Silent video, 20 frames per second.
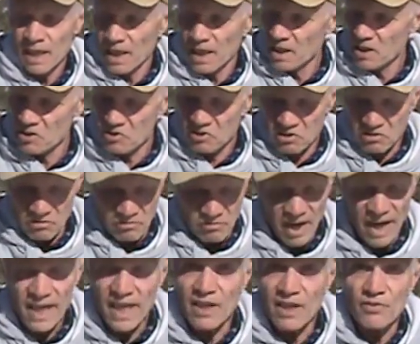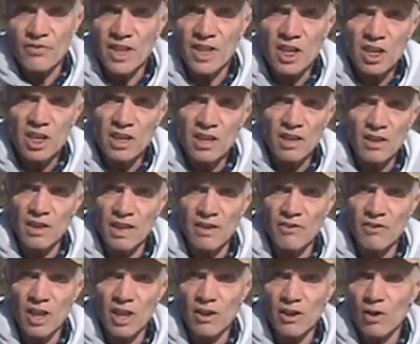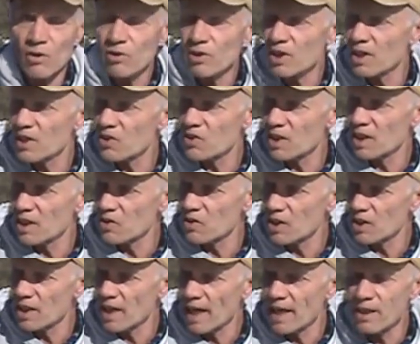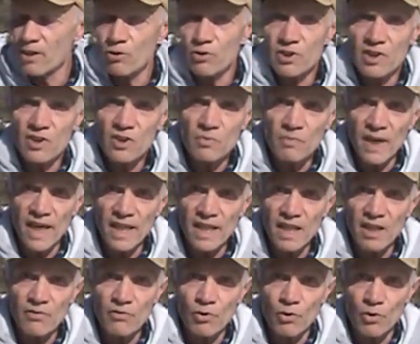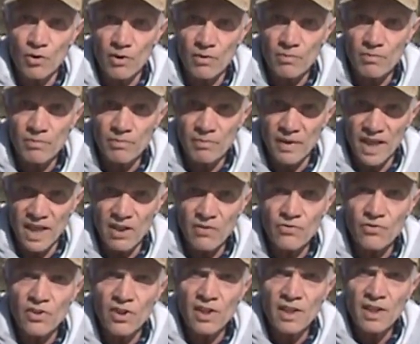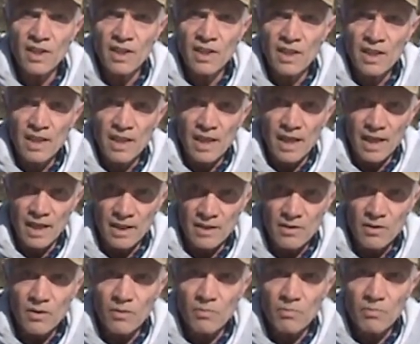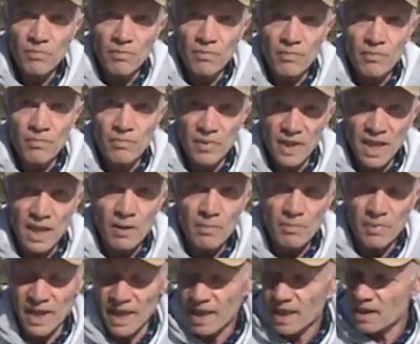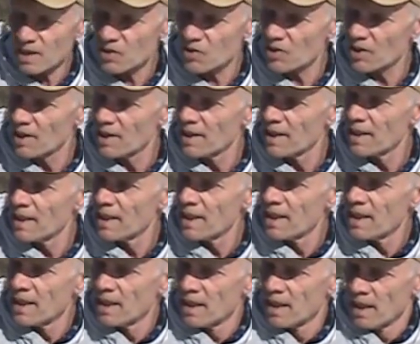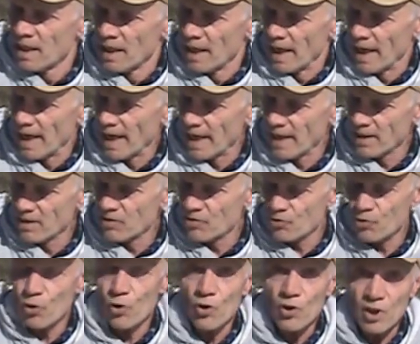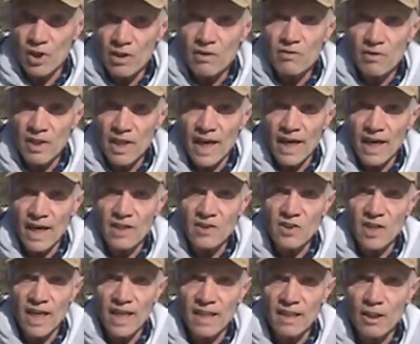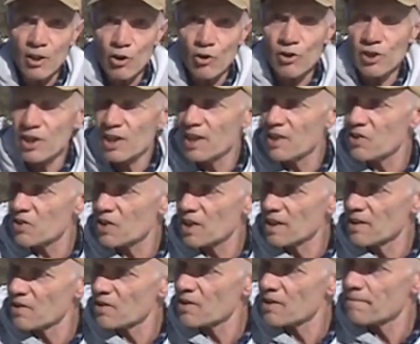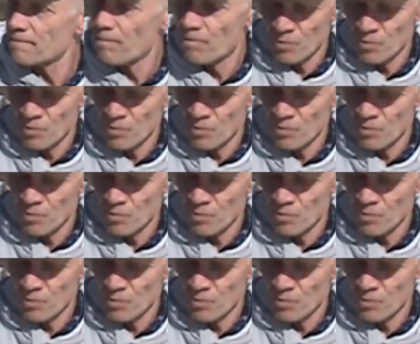It's very efficient even at long distance, and I use this mainly for beef and big pigs and for, like I said, long distance.